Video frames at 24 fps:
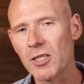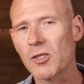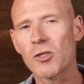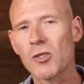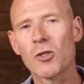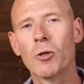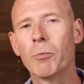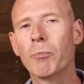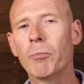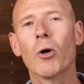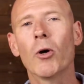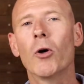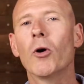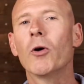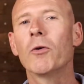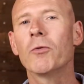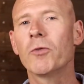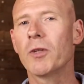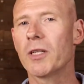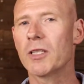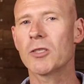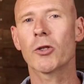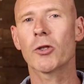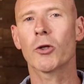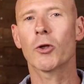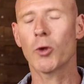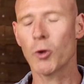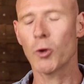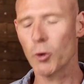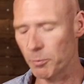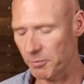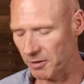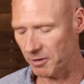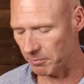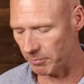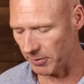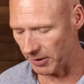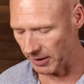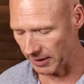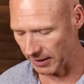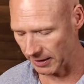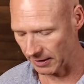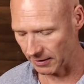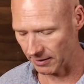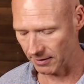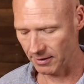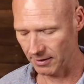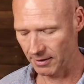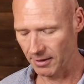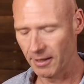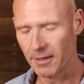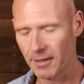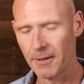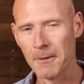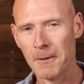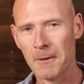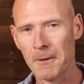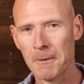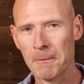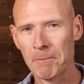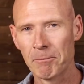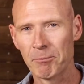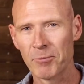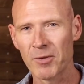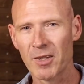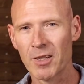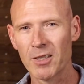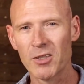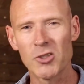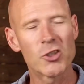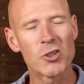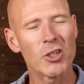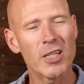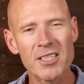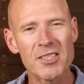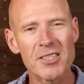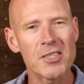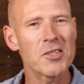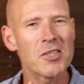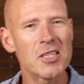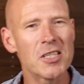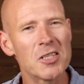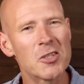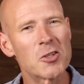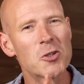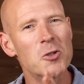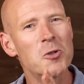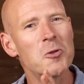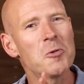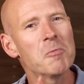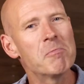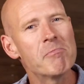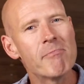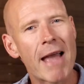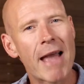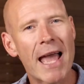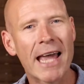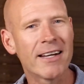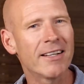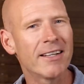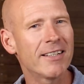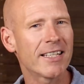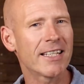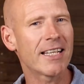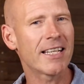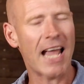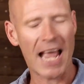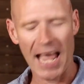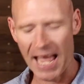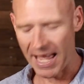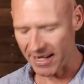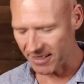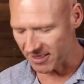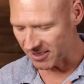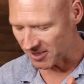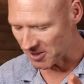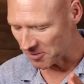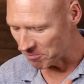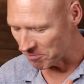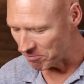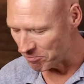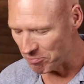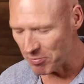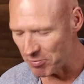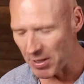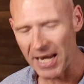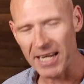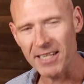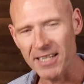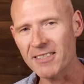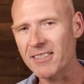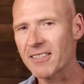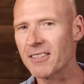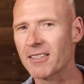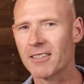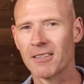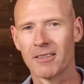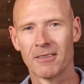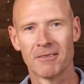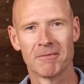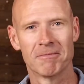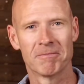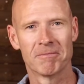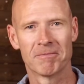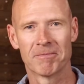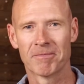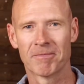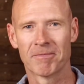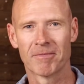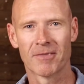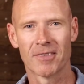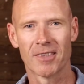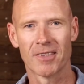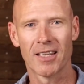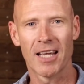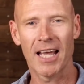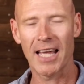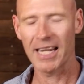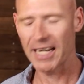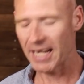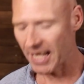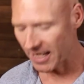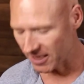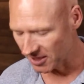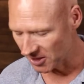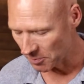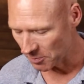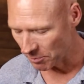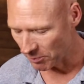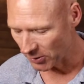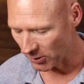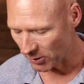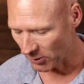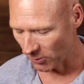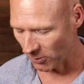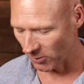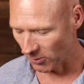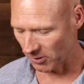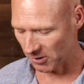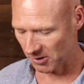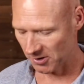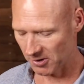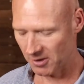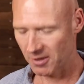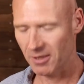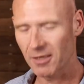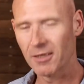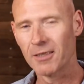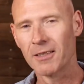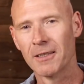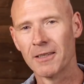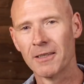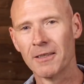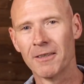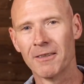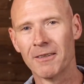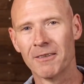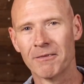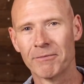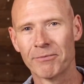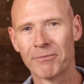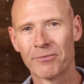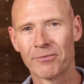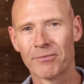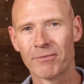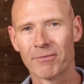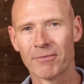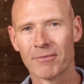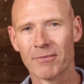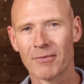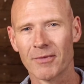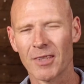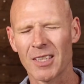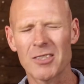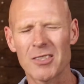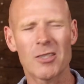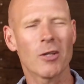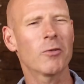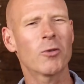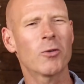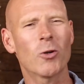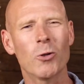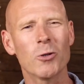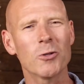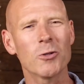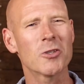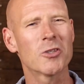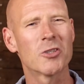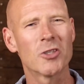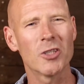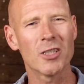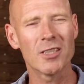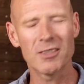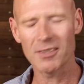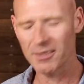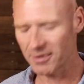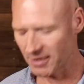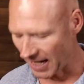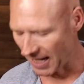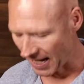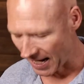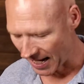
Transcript: is the perfect human being. Jesus is humanity at its best and at its purest. So of course Jesus